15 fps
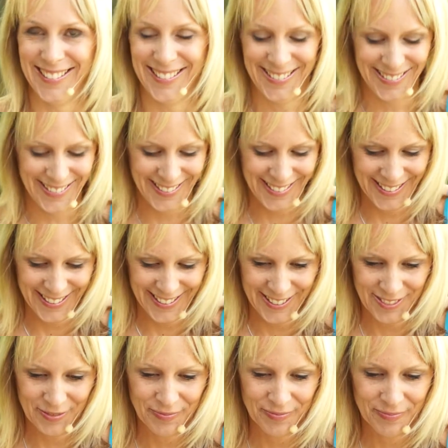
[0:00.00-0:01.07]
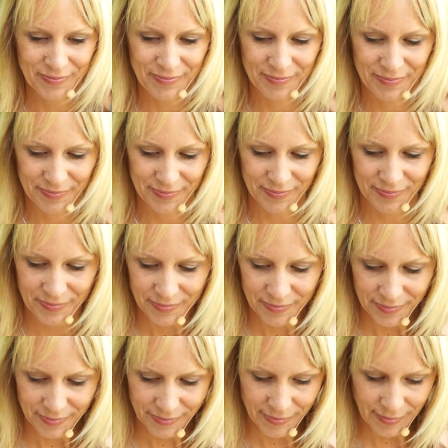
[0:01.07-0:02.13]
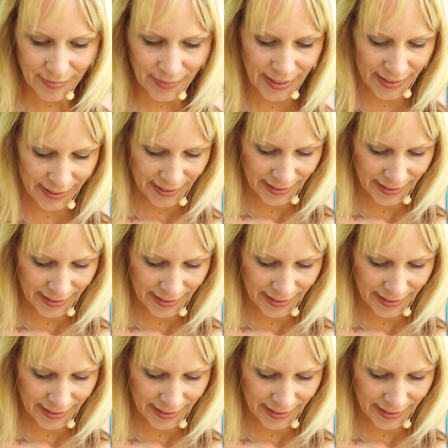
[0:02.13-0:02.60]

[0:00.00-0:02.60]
No one is speaking in this clip.